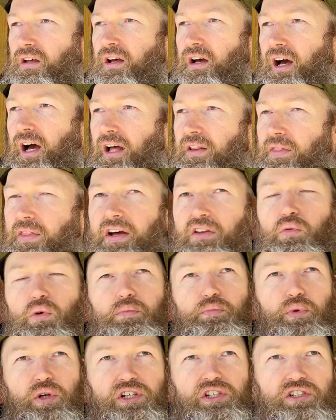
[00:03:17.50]
And that's what
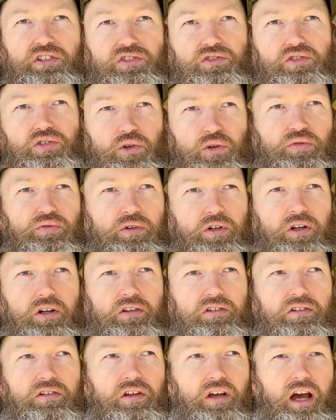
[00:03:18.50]
bridges do for
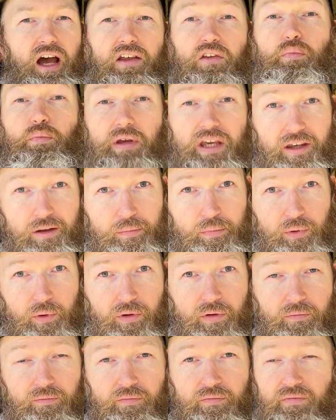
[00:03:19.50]
us as people
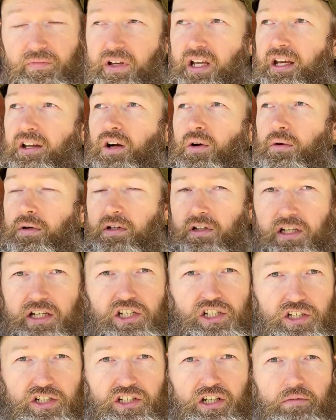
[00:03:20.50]
in our
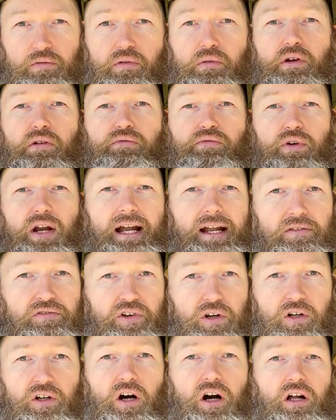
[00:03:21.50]
relationships with our friends,
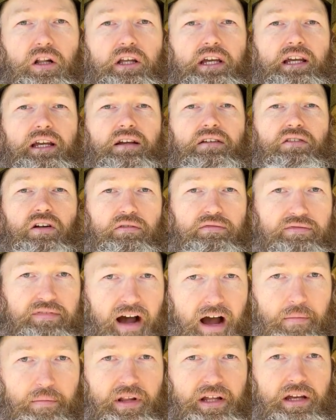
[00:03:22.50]
our colleagues, our
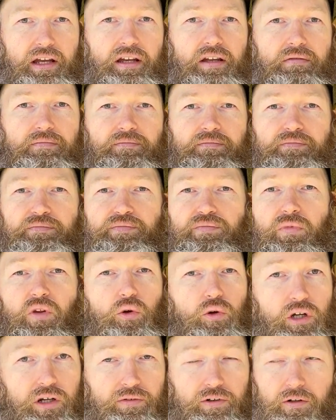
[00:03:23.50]
family,
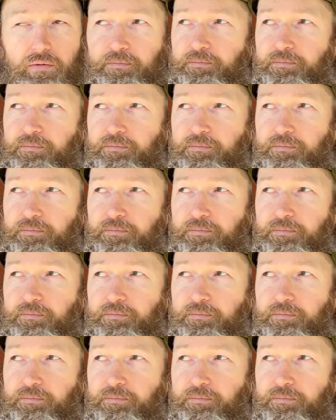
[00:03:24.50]
whoever.